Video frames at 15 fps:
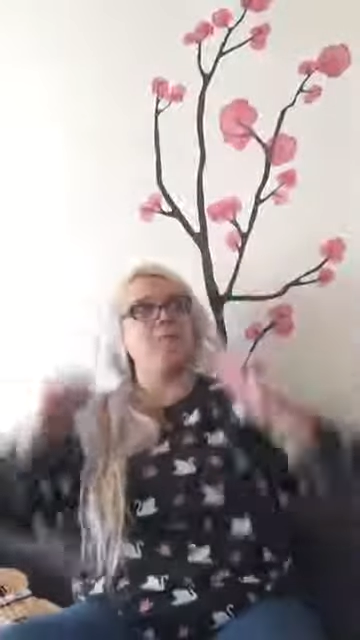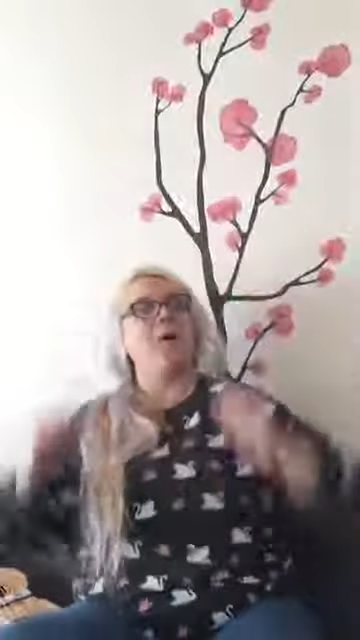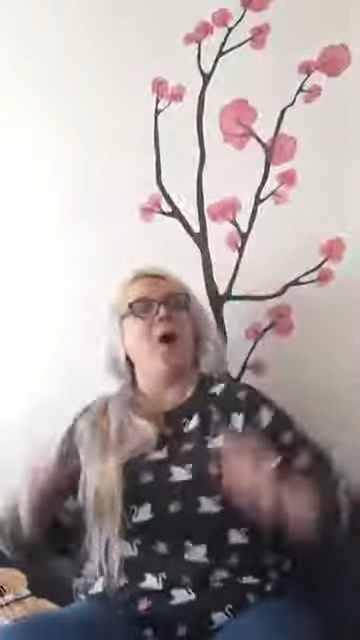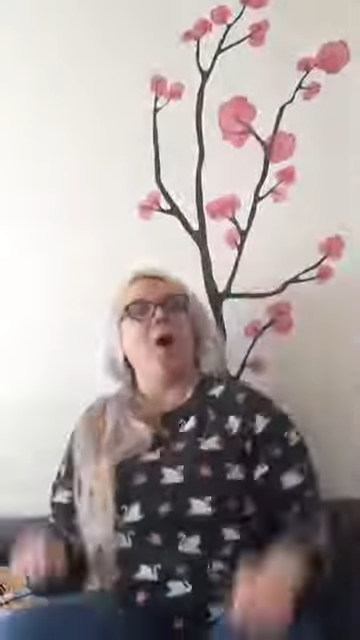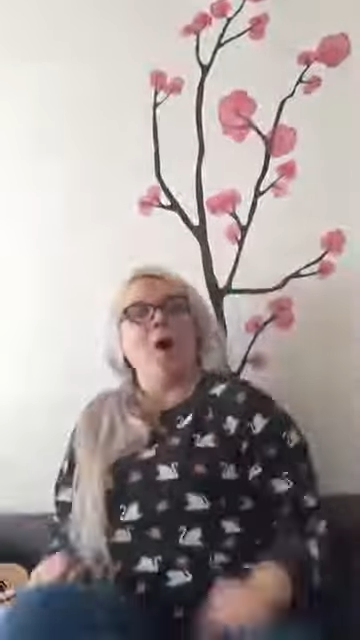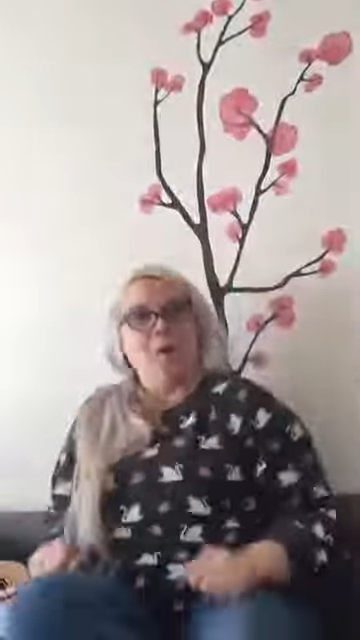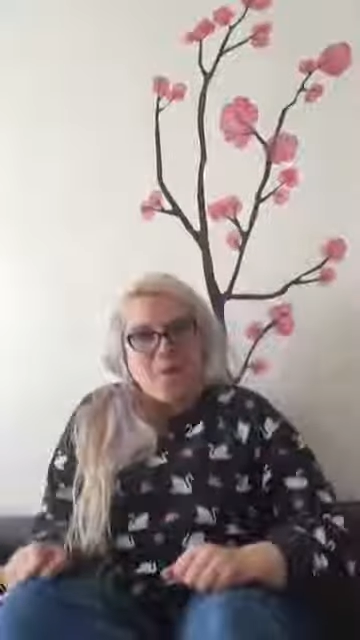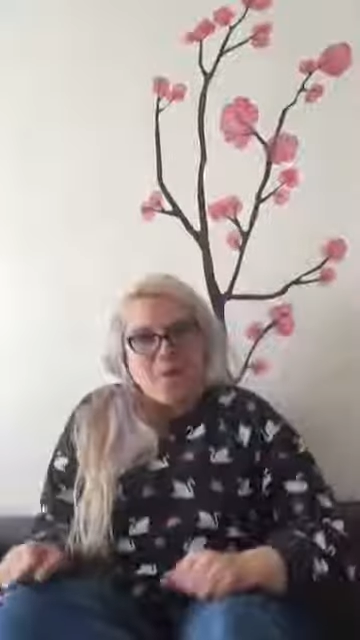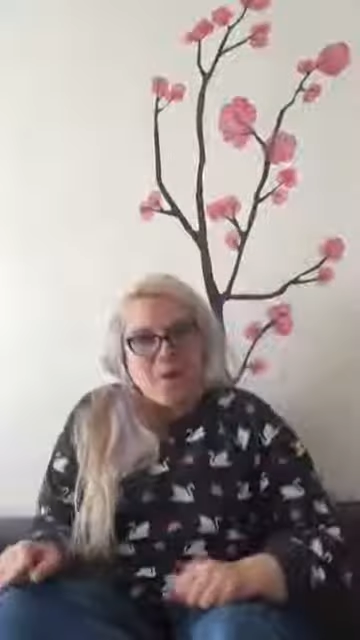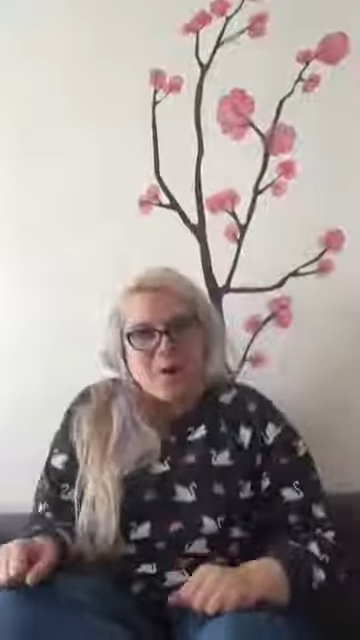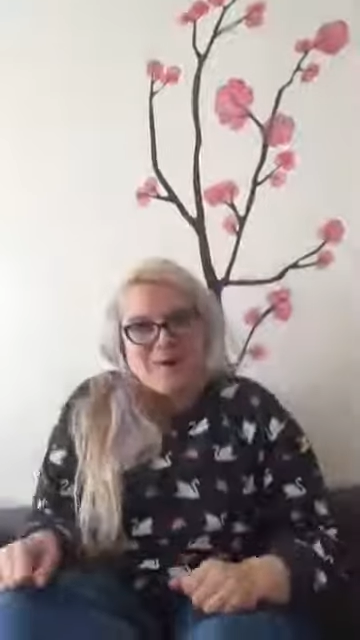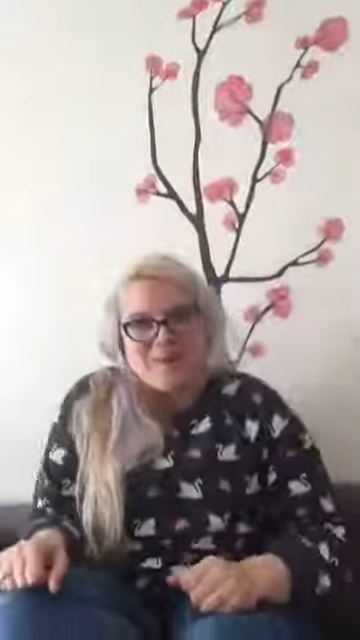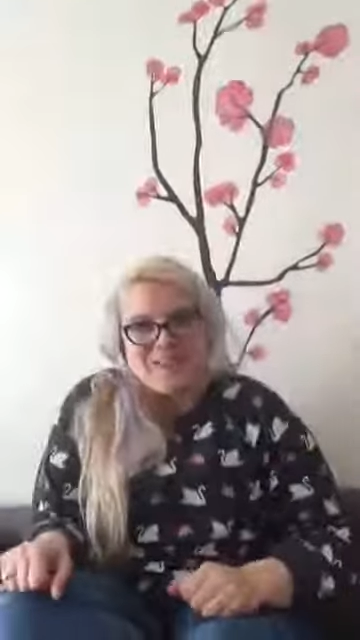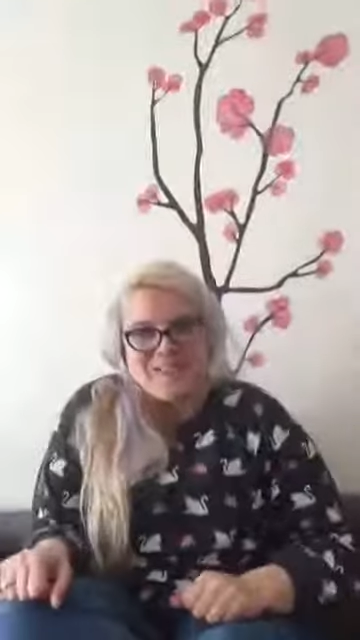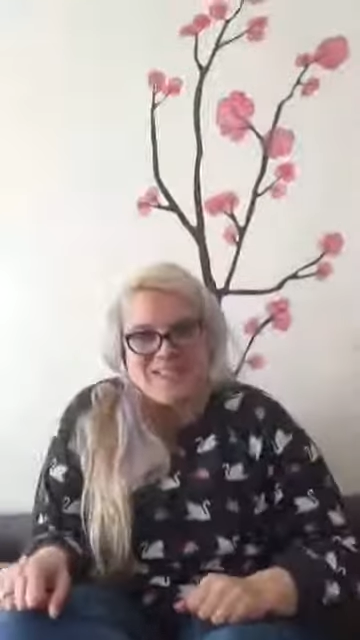Oh, I
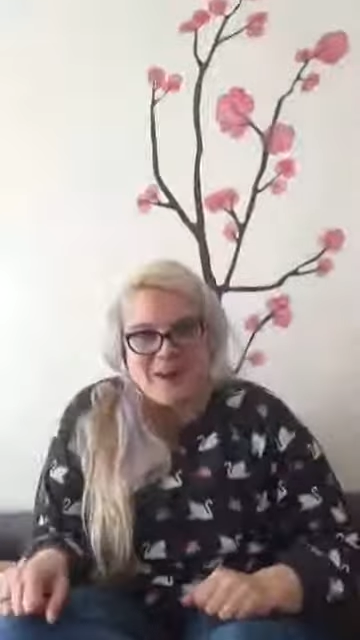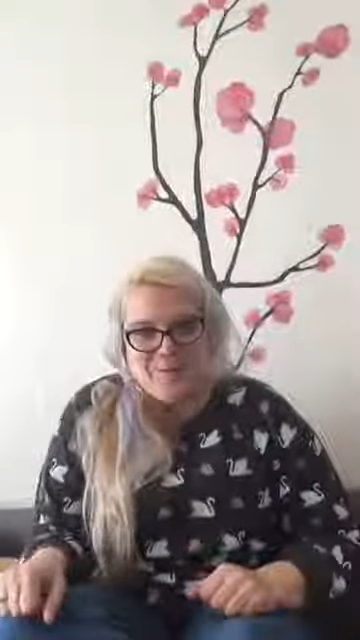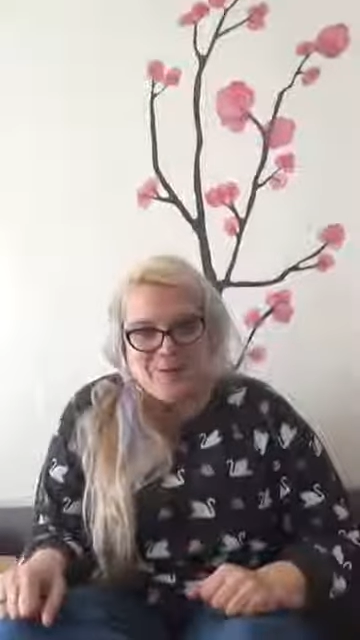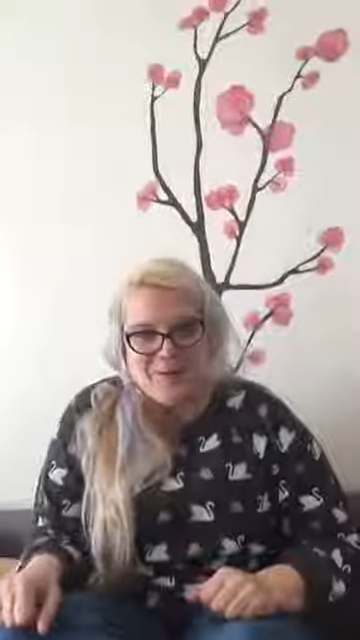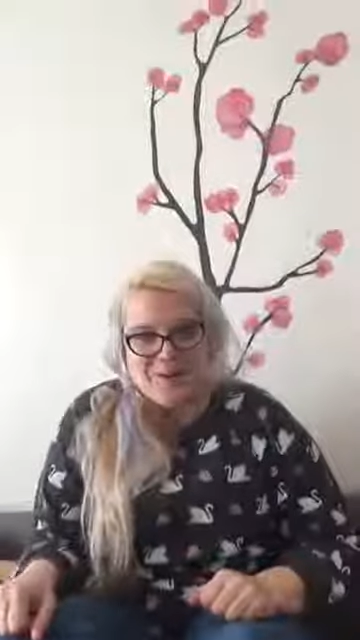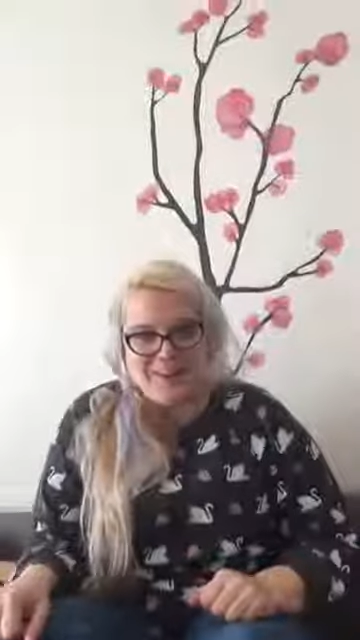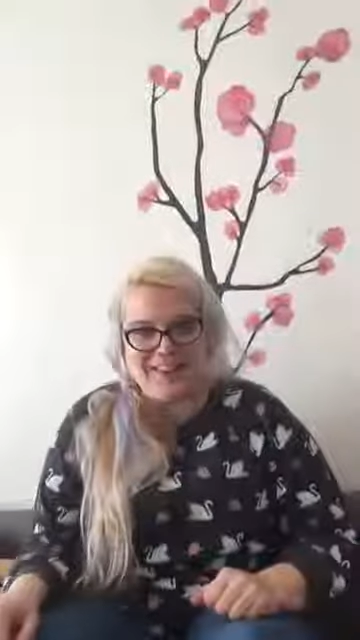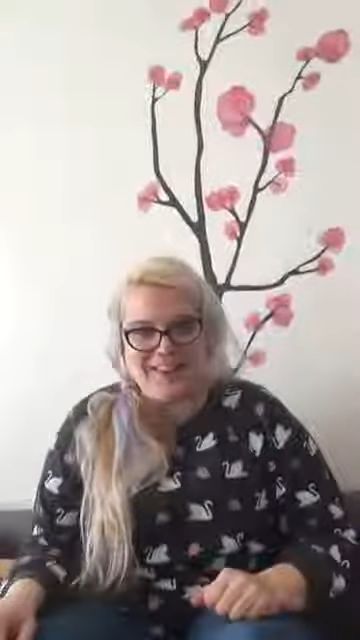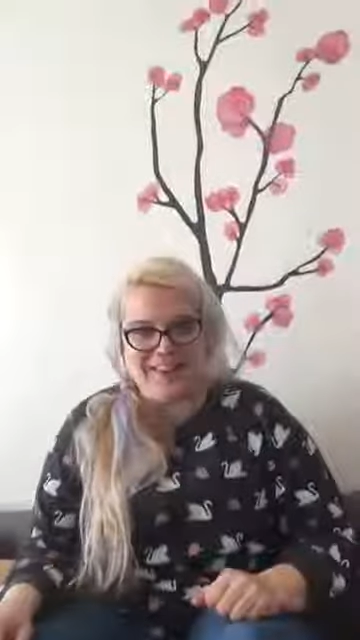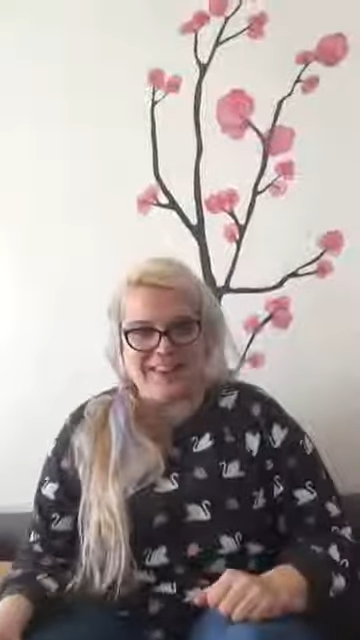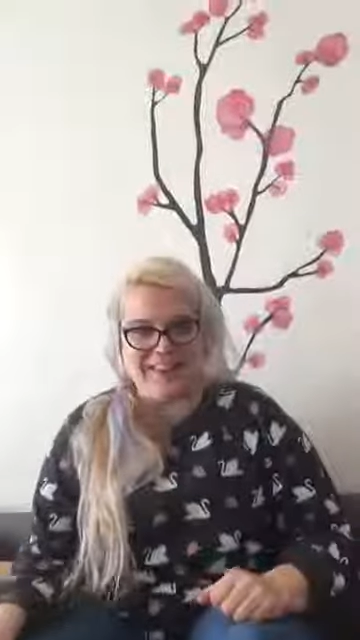wish I were a little